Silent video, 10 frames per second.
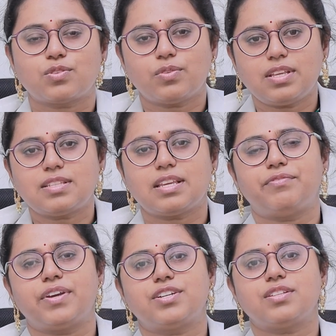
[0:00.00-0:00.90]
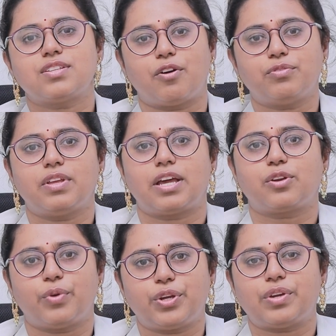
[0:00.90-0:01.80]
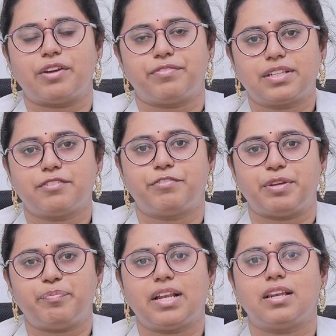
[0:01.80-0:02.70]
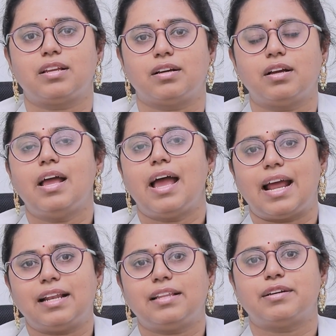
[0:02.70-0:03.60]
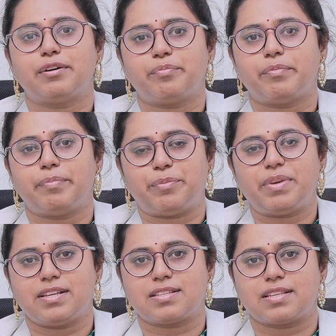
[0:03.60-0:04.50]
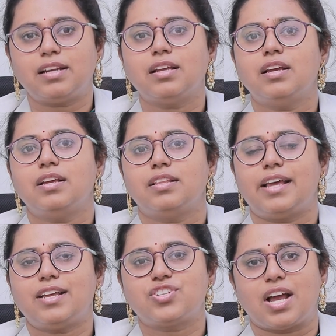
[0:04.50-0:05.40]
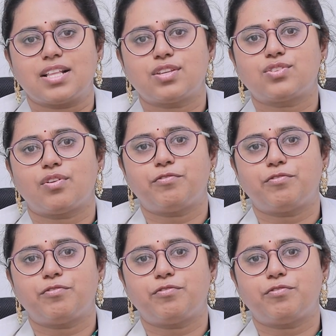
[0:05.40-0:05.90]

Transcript: So these infections, how they are going to affect the female and the baby is that there are chances